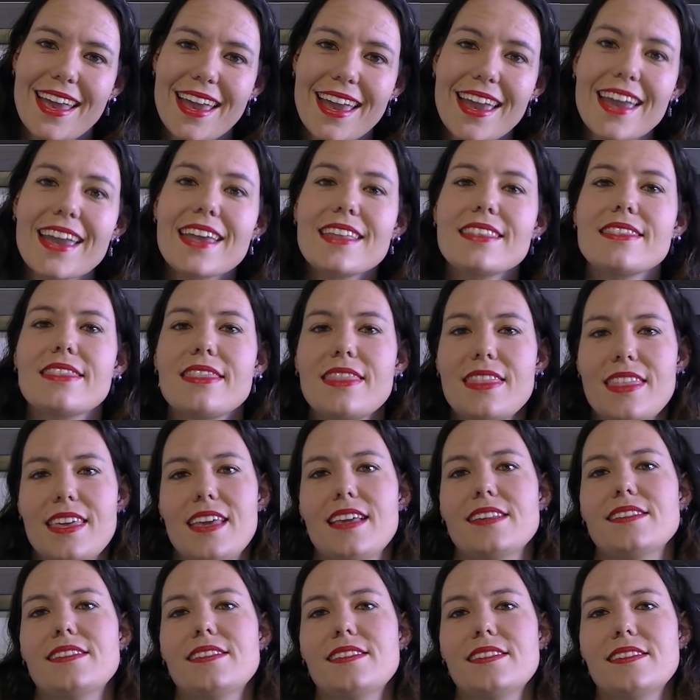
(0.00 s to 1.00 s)
in
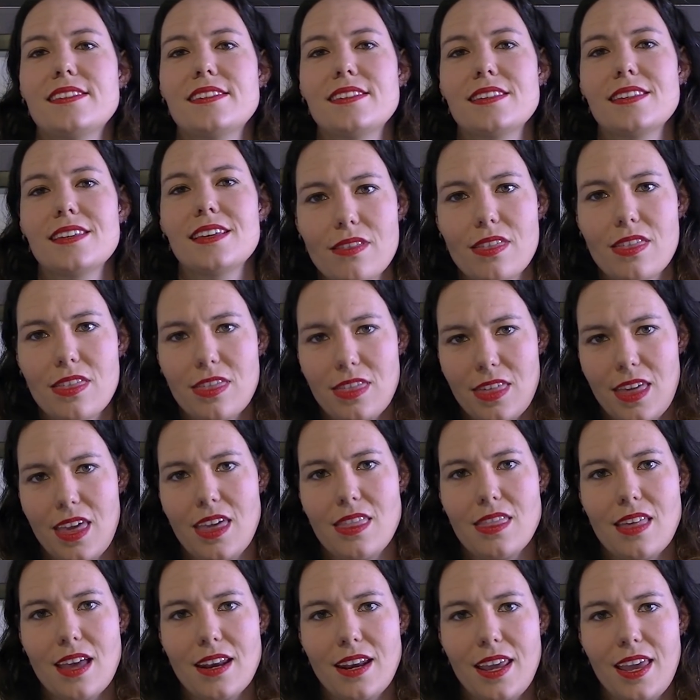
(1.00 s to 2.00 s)
this thing
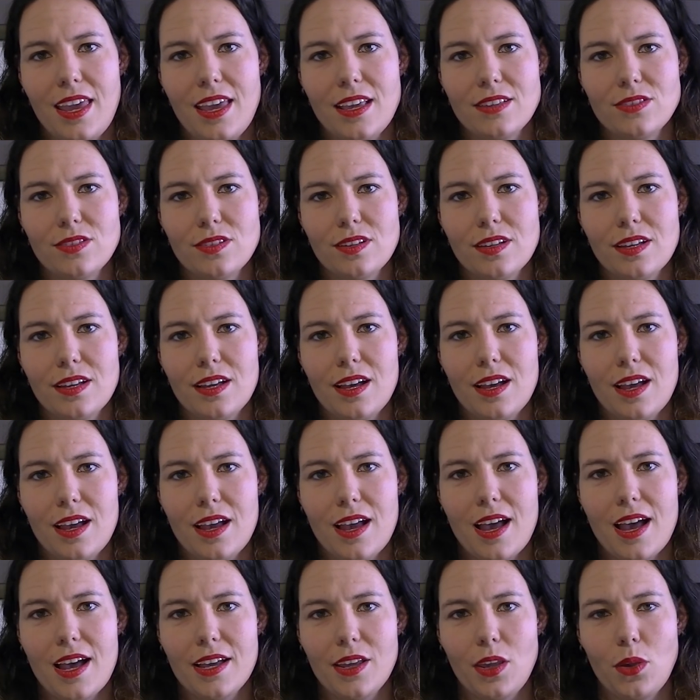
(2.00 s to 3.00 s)
that he's
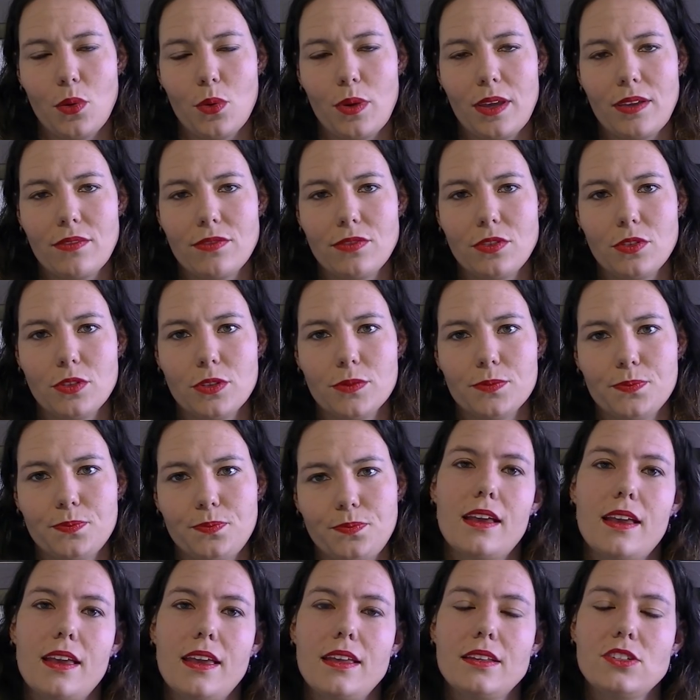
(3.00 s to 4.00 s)
arguing for.
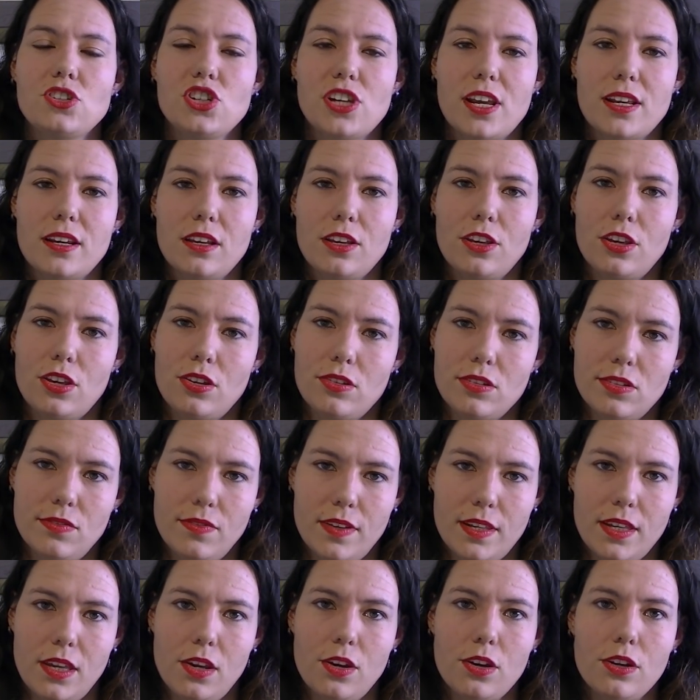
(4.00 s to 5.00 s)
In Shannon Q's
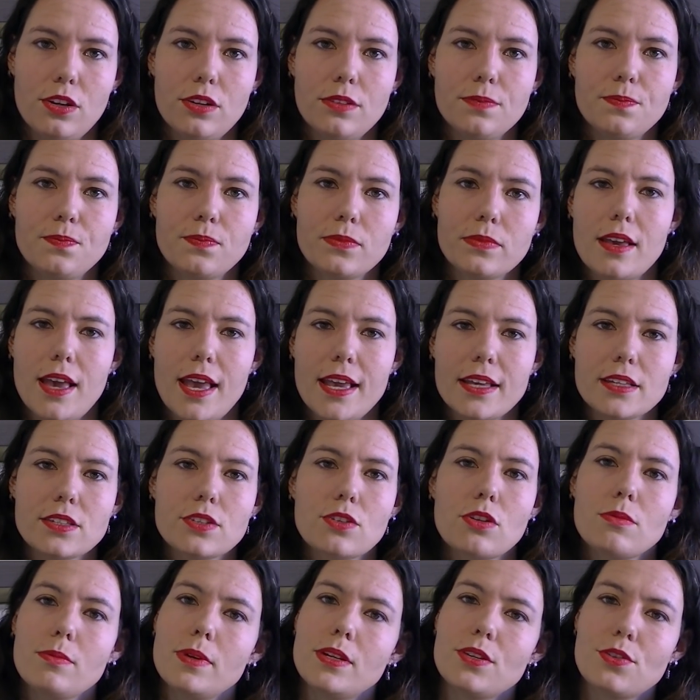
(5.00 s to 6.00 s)
video,
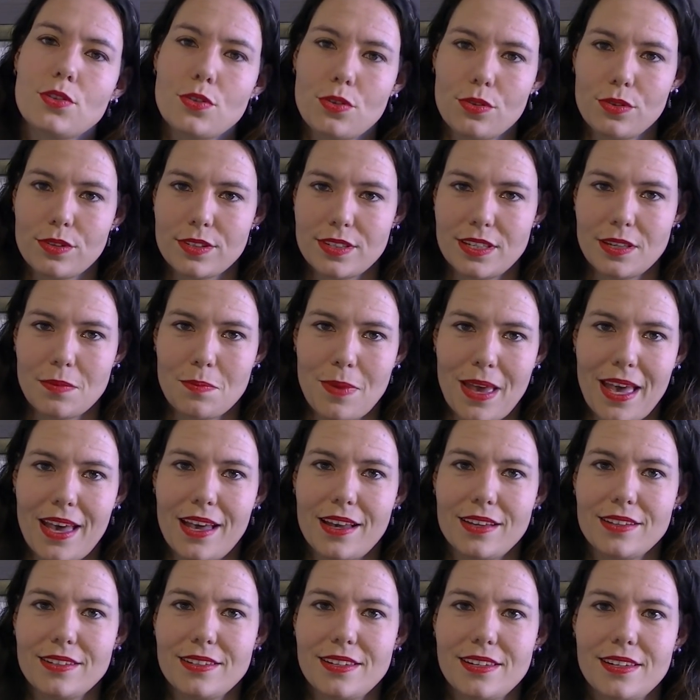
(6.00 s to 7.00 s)
Excrement talks
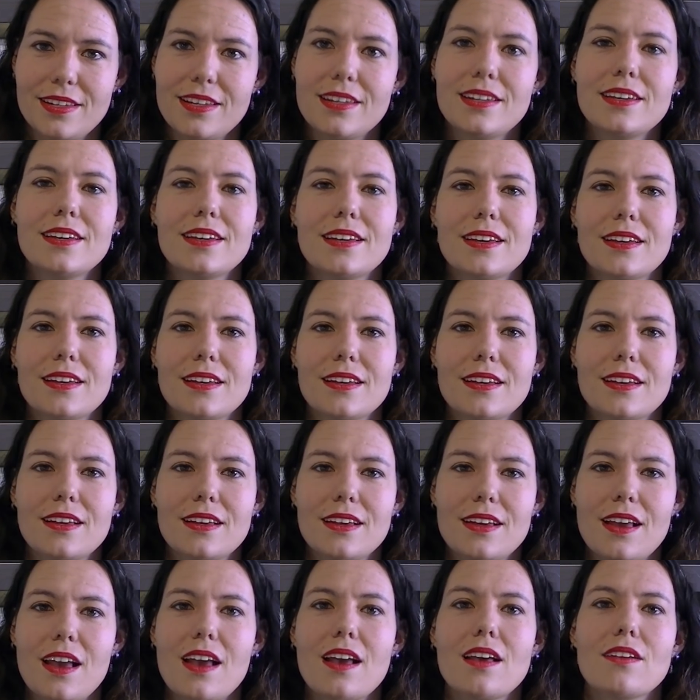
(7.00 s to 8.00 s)
about
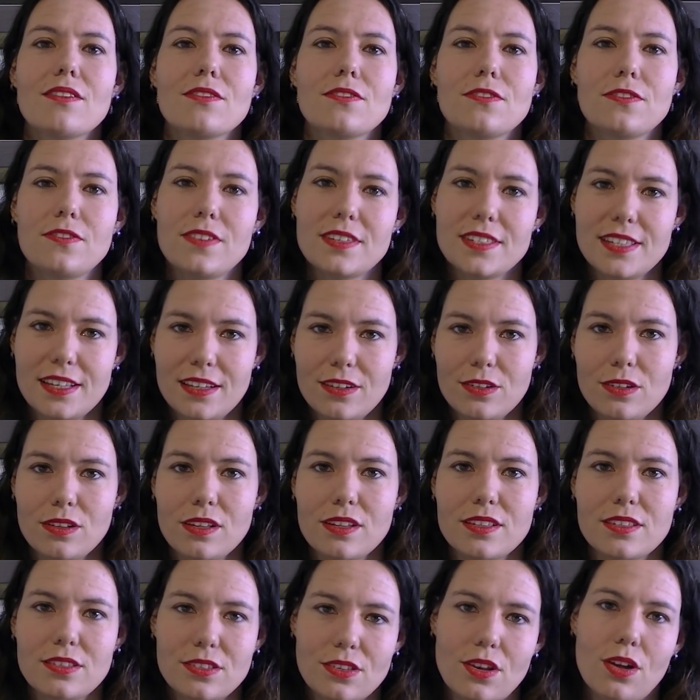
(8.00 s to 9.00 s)
physical
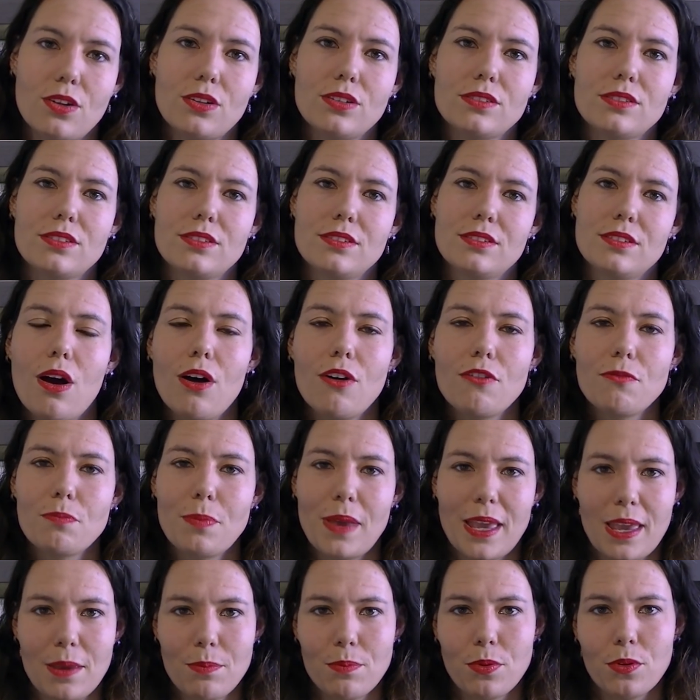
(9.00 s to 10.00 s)
assault of
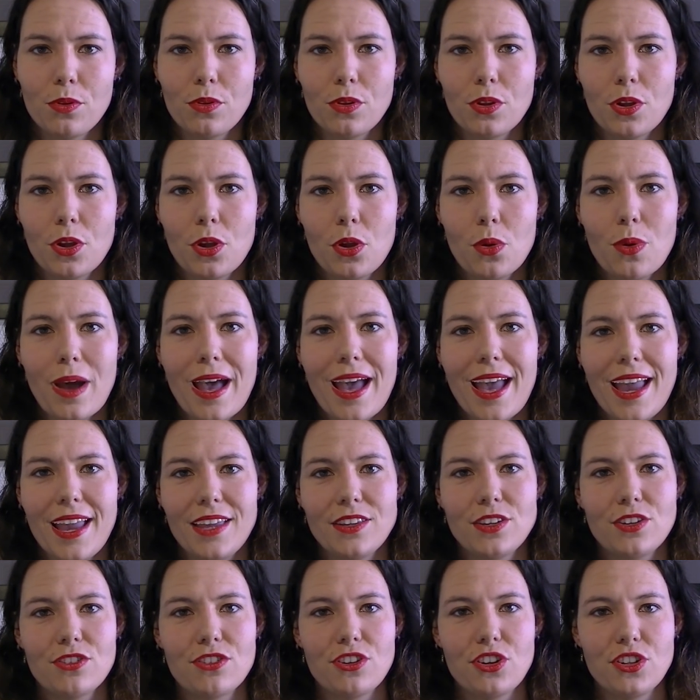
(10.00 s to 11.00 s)
people who are
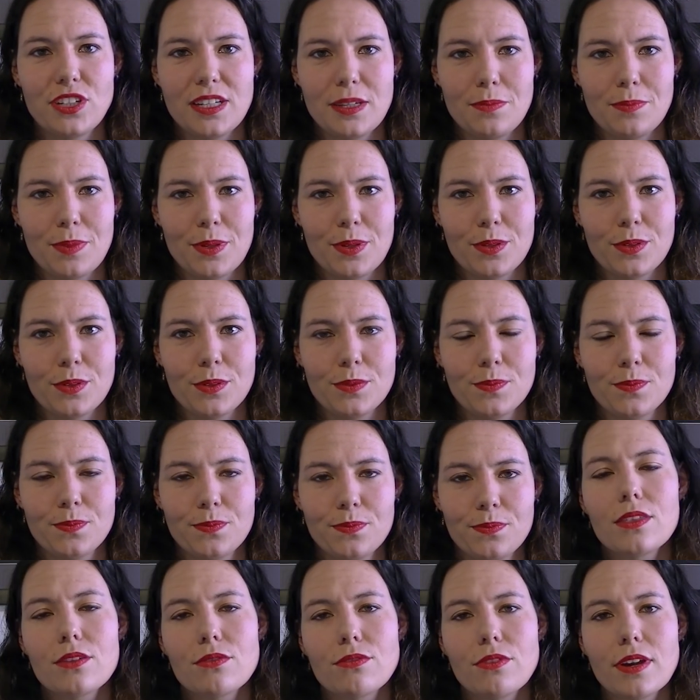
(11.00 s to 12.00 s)
aneurotypical.
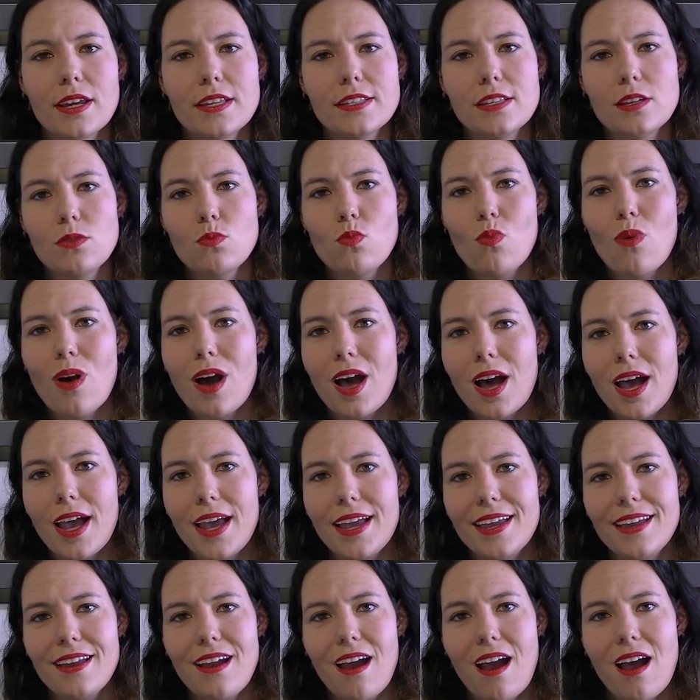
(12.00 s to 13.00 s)
The reason
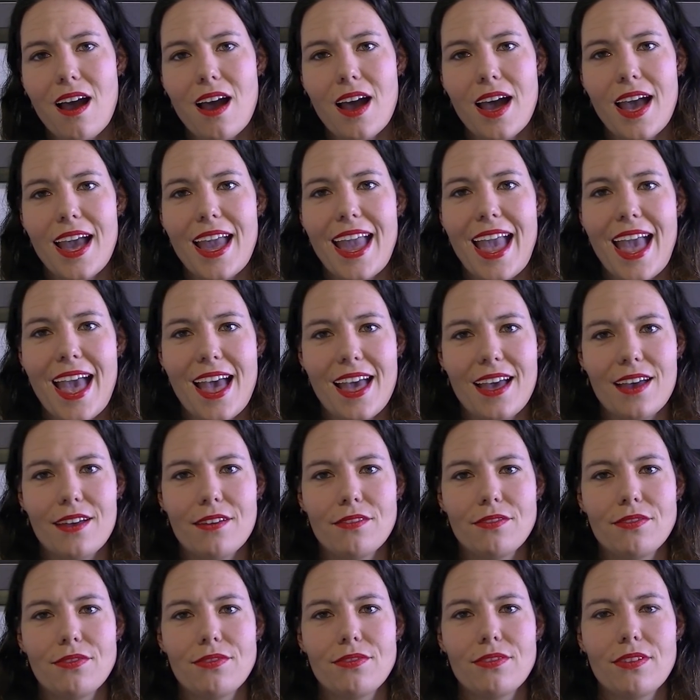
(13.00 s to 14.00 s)
why I
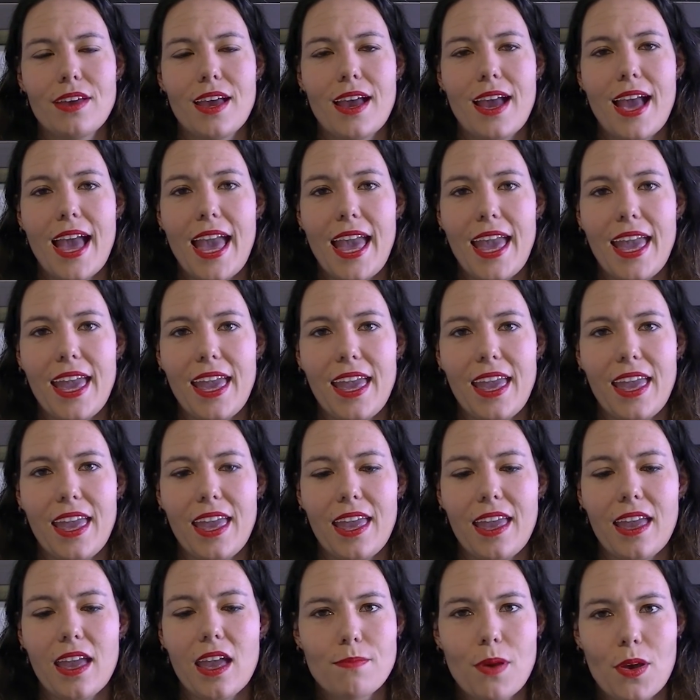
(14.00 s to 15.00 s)
have
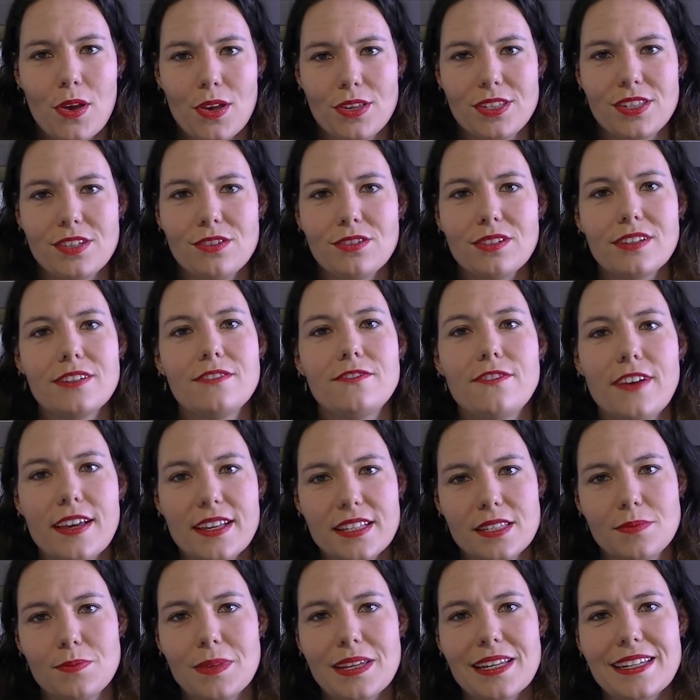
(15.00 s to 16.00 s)
a personal
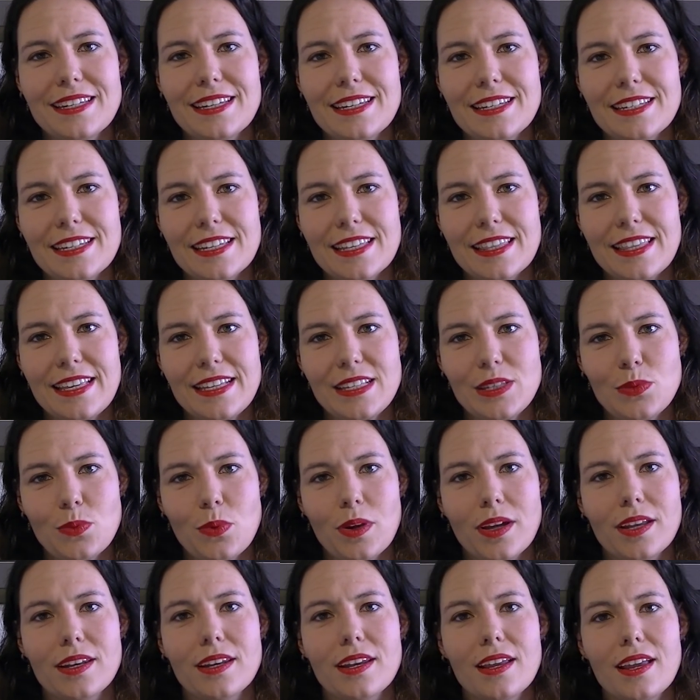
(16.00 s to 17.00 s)
investment into this
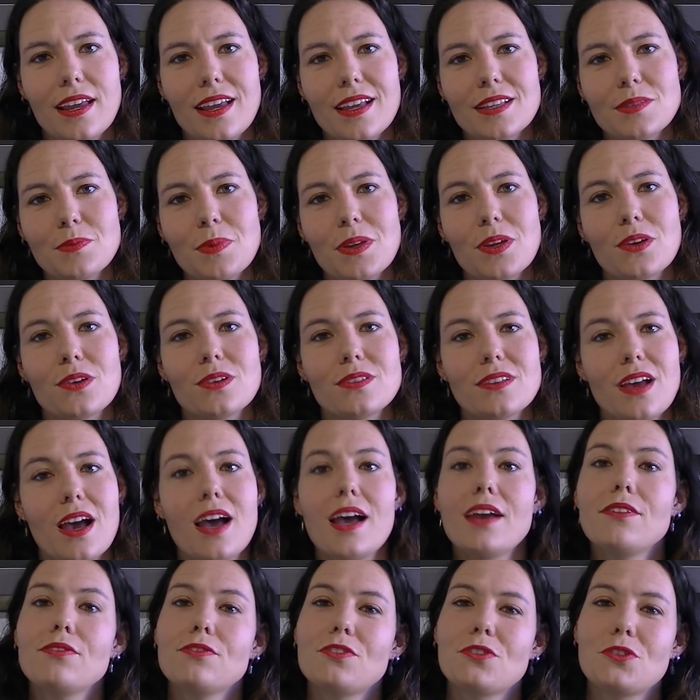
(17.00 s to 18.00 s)
one is because
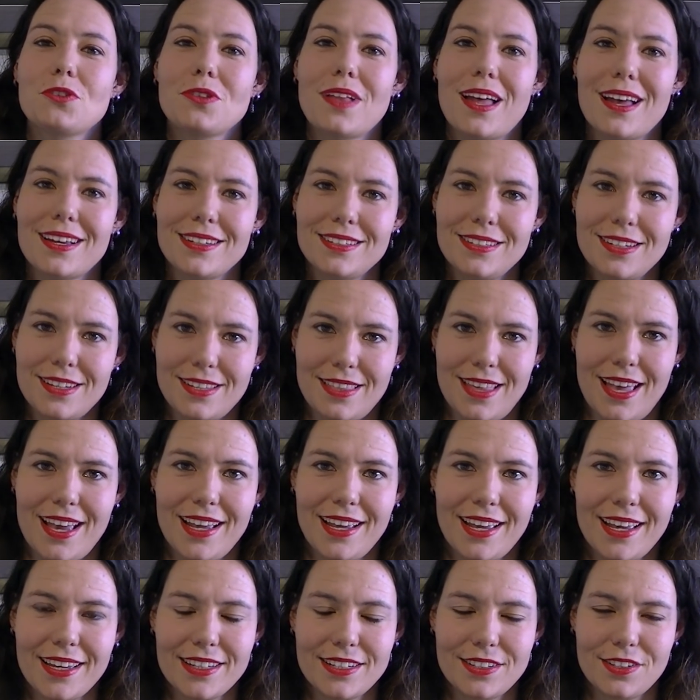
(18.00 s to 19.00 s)
I fall under that
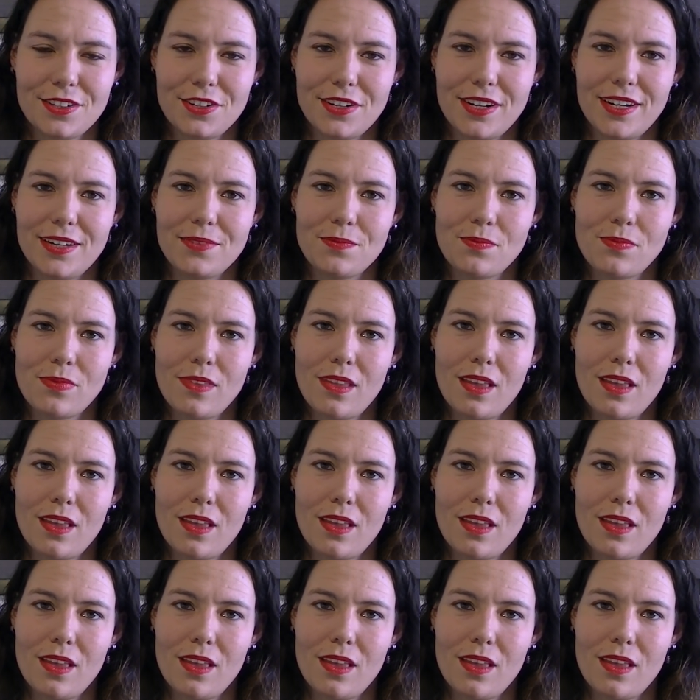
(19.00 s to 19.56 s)
category.